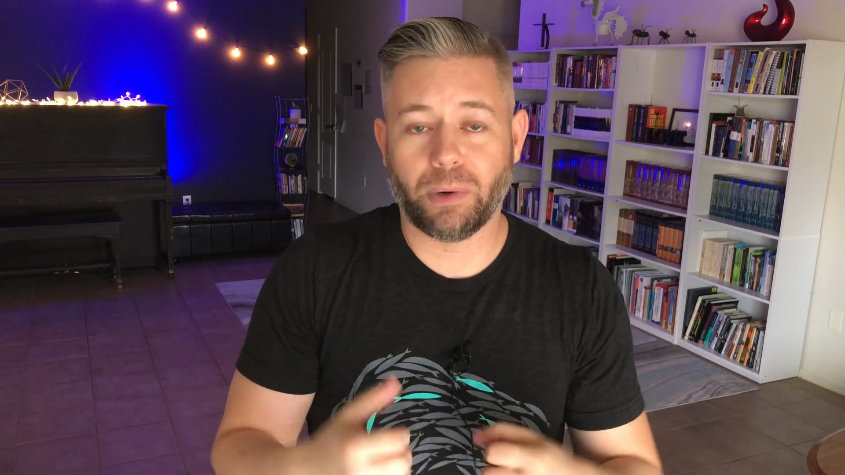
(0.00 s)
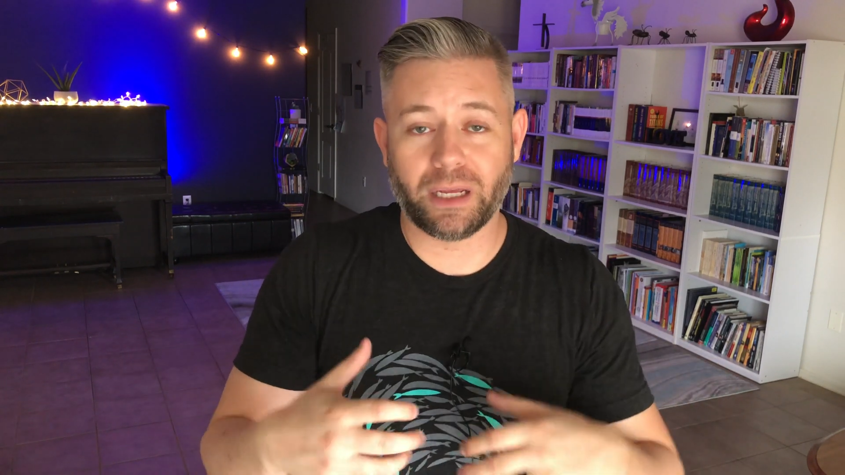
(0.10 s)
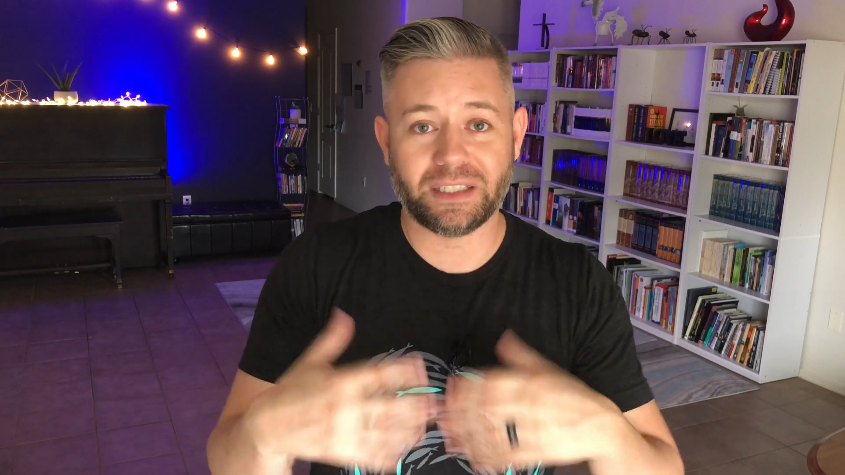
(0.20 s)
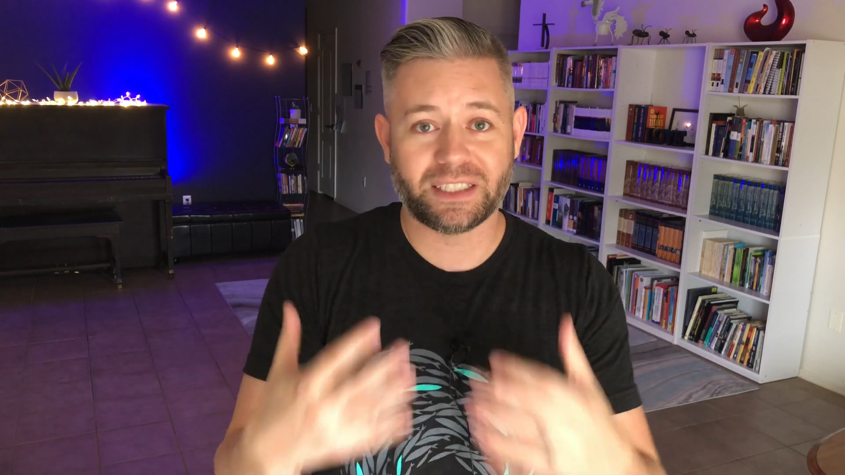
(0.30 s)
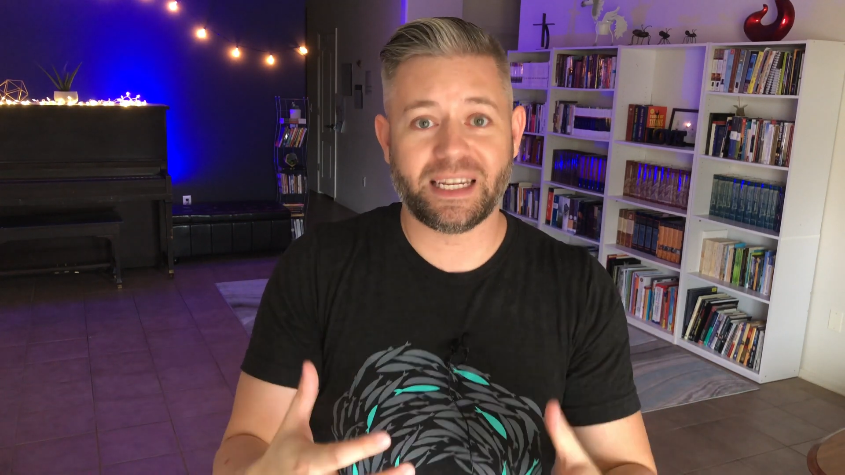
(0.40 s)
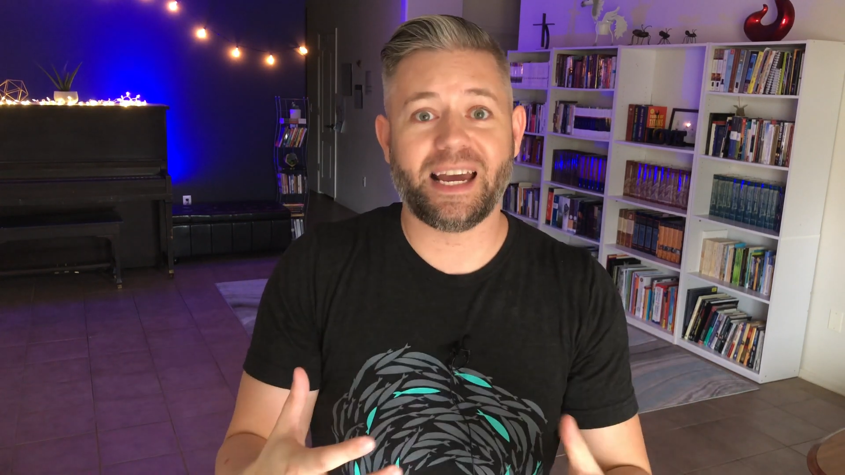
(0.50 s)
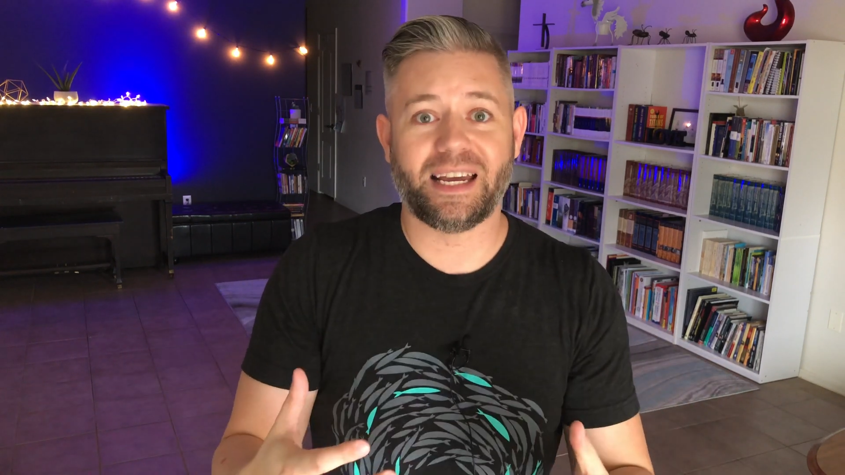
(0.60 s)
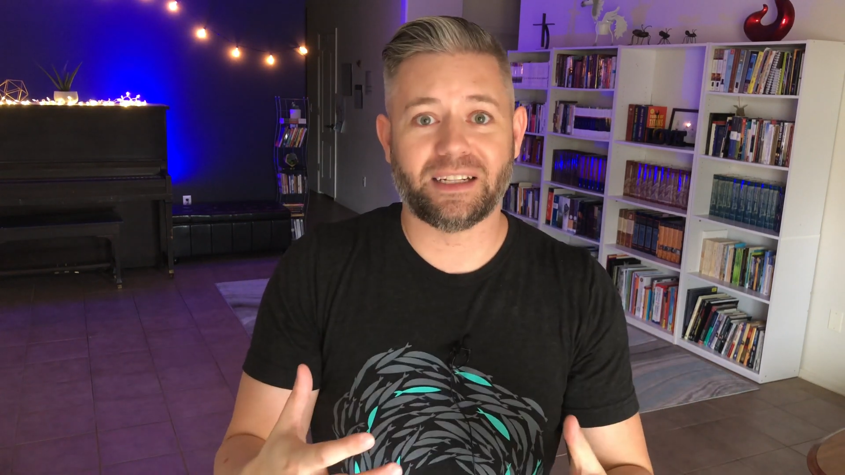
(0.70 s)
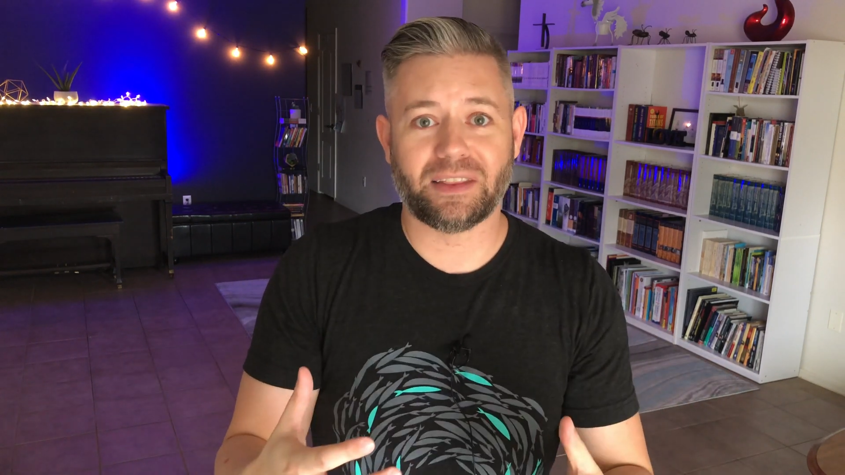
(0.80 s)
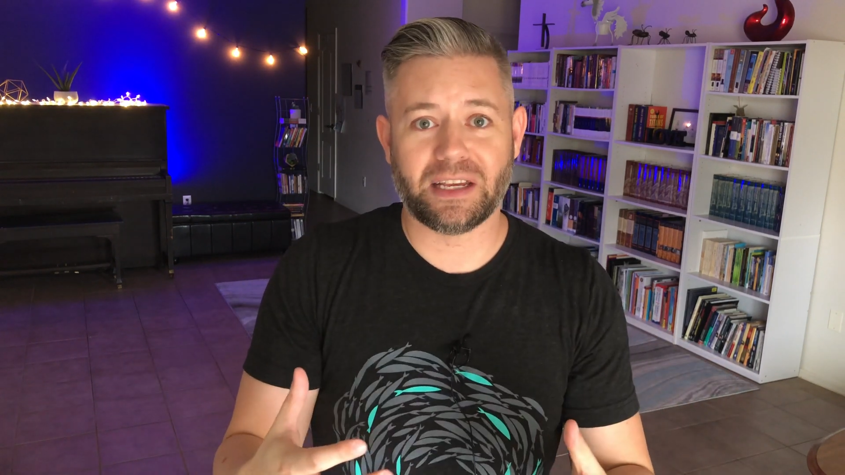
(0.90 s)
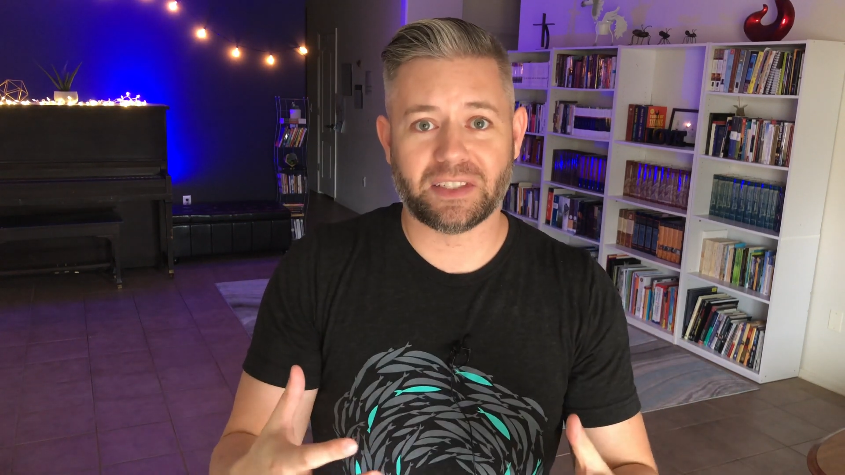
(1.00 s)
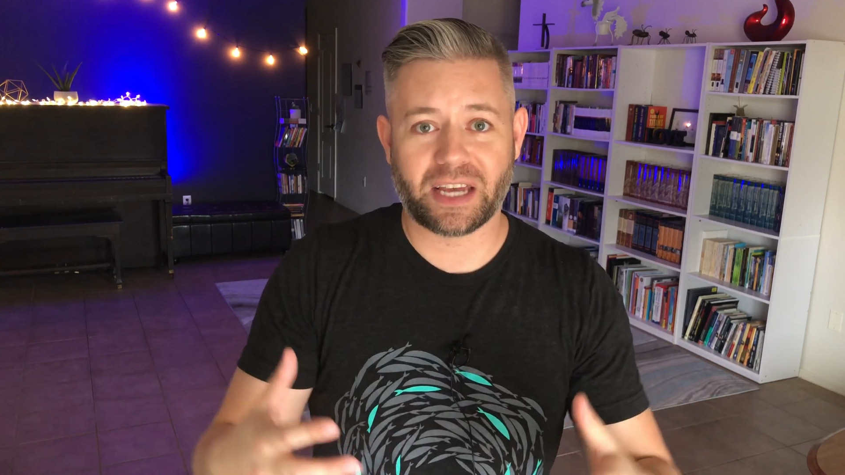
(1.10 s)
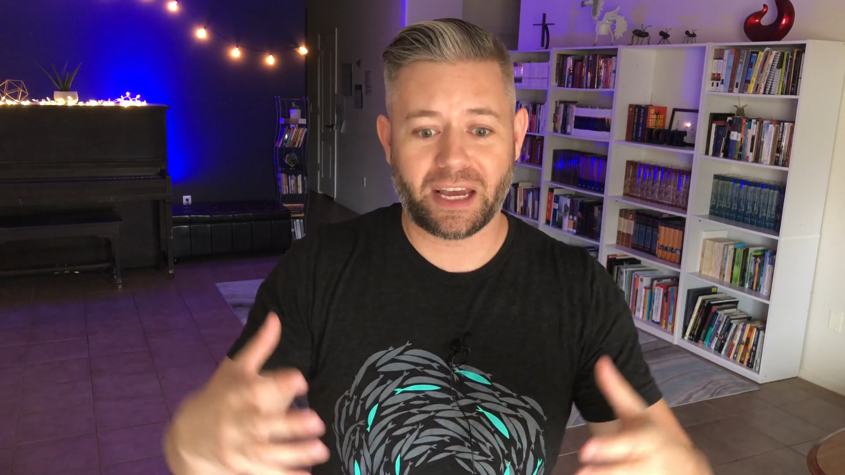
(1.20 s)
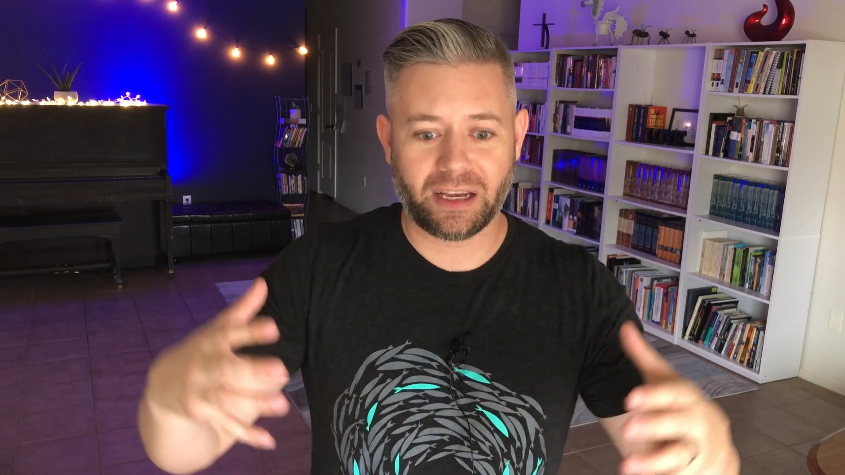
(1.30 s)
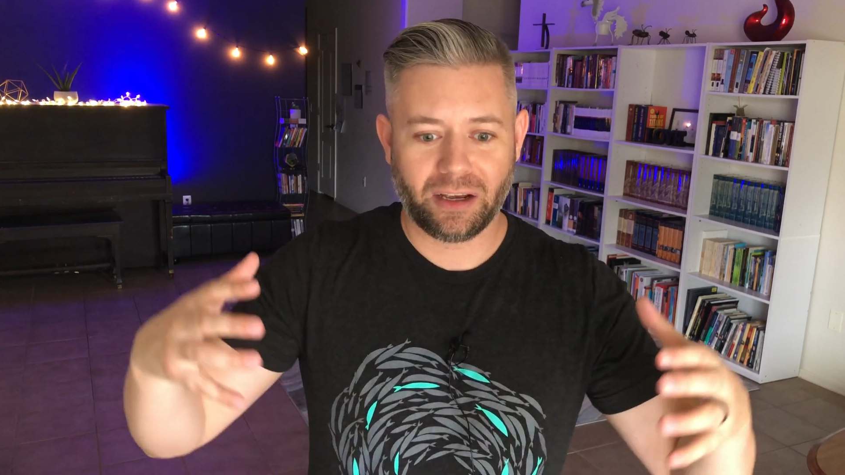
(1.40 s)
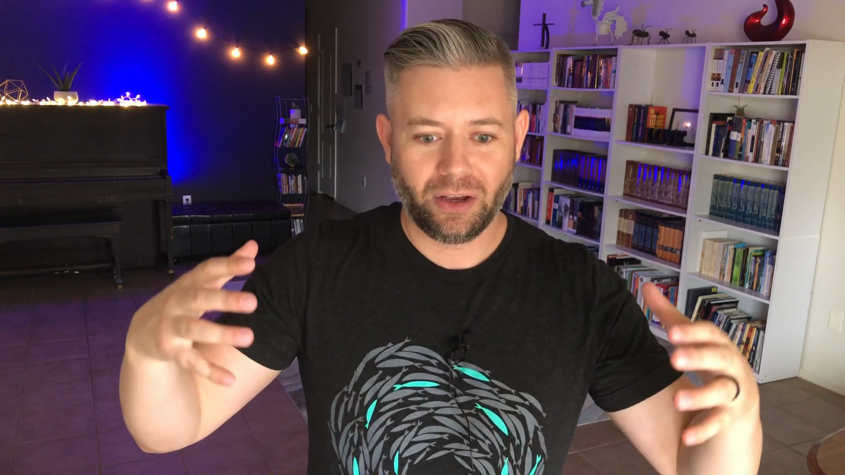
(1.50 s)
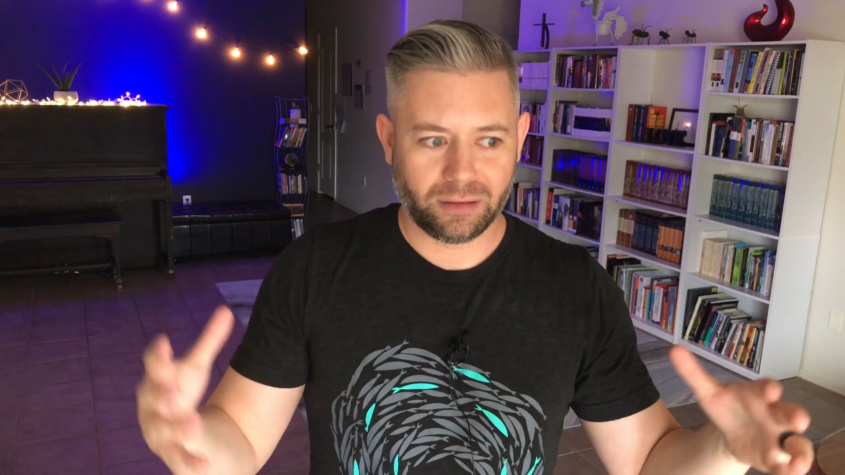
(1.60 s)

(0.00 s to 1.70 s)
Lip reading: But instead they say,